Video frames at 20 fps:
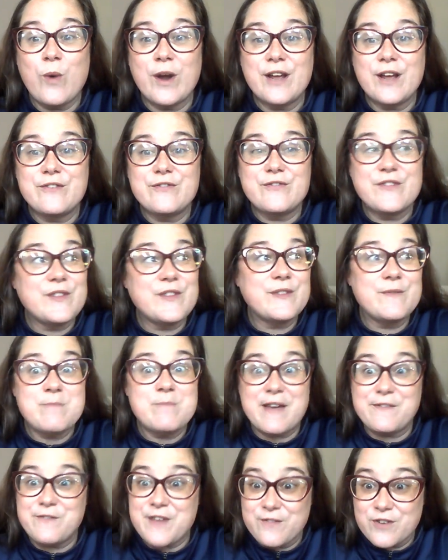One of
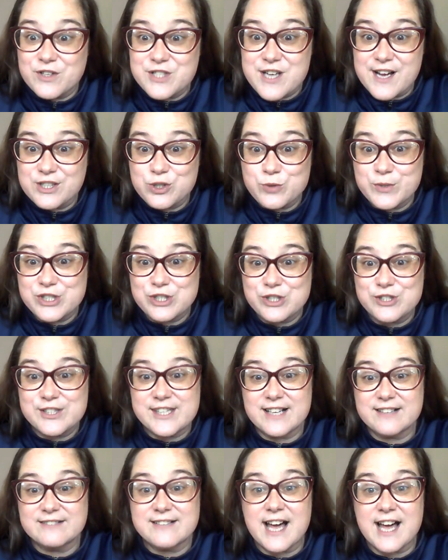my favorite tongue
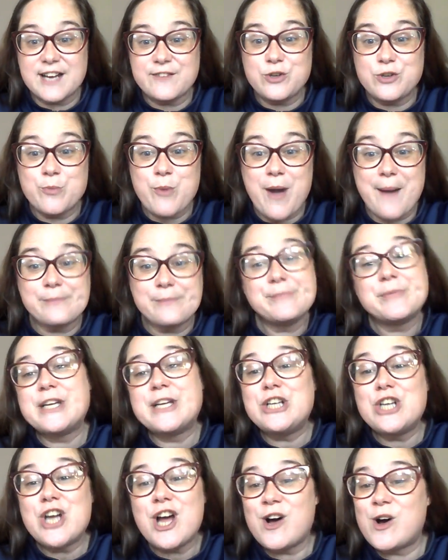twisters that a lot of you
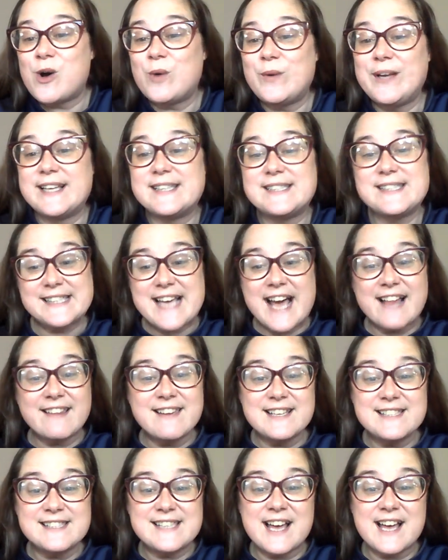probably know is
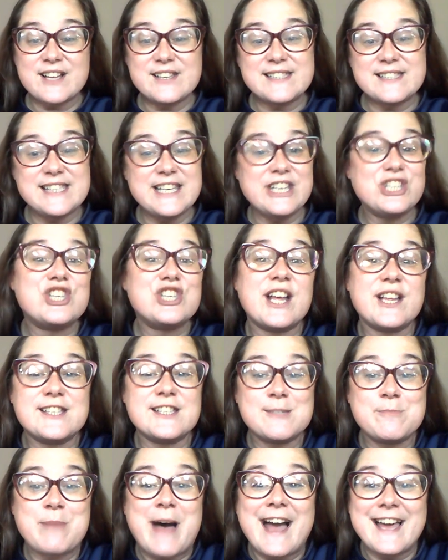Sally sells
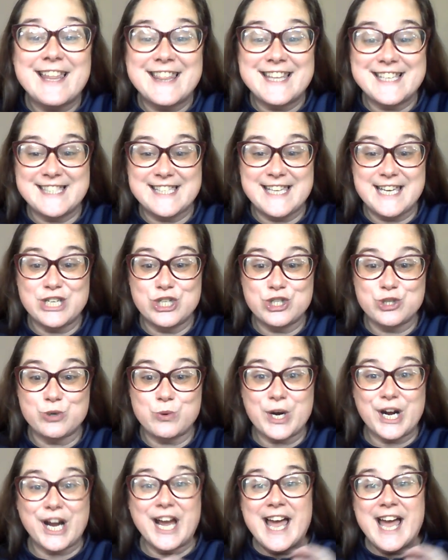seashells by the
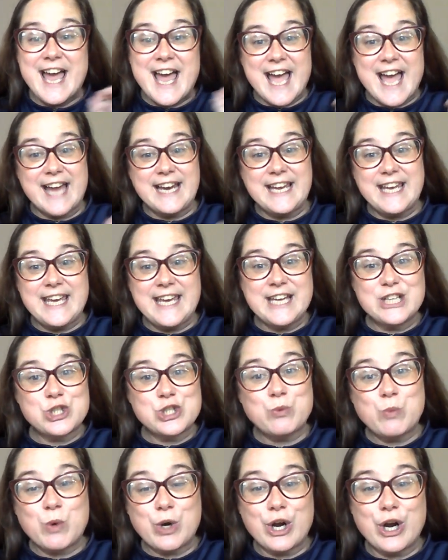seashore. And
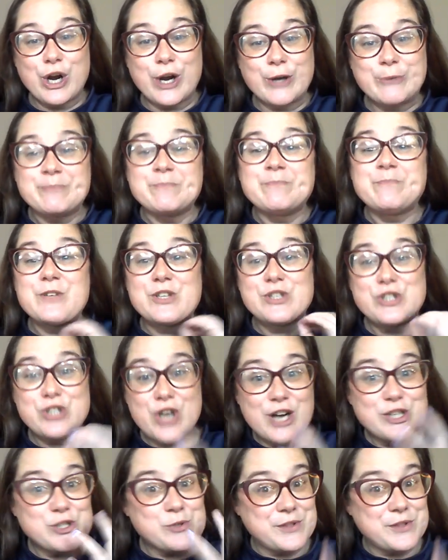each word
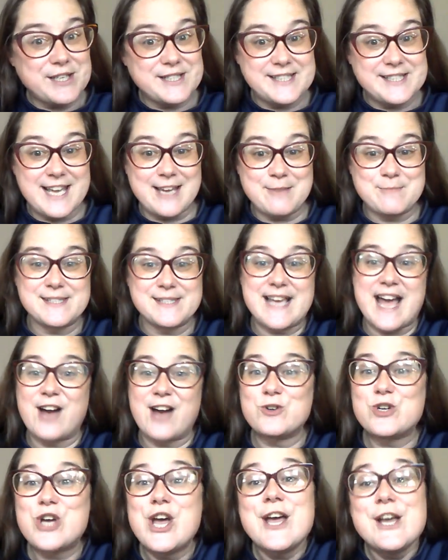starts with the same
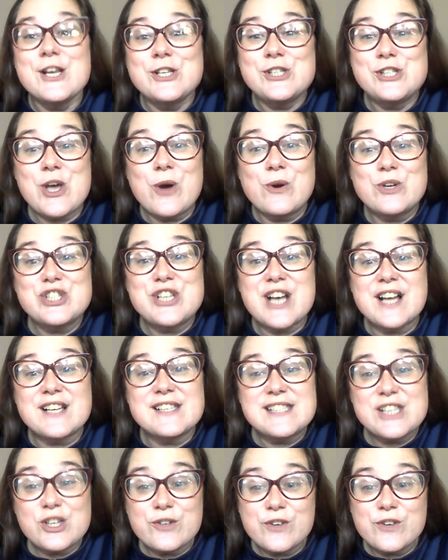sound. So
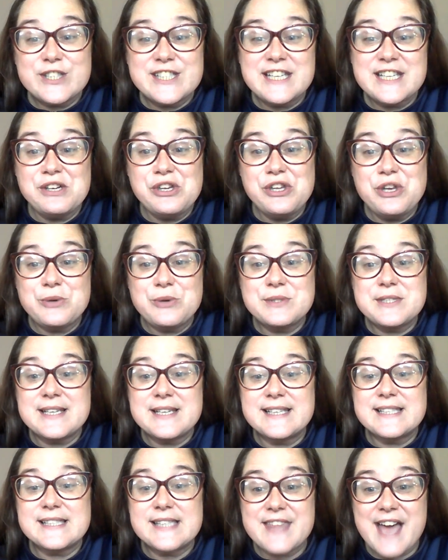Shel Silverstein
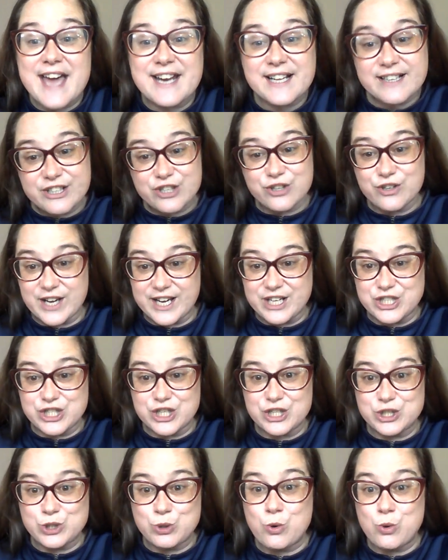uses that
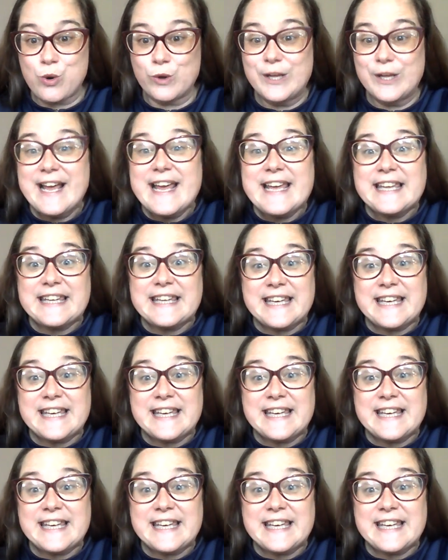alliteration tool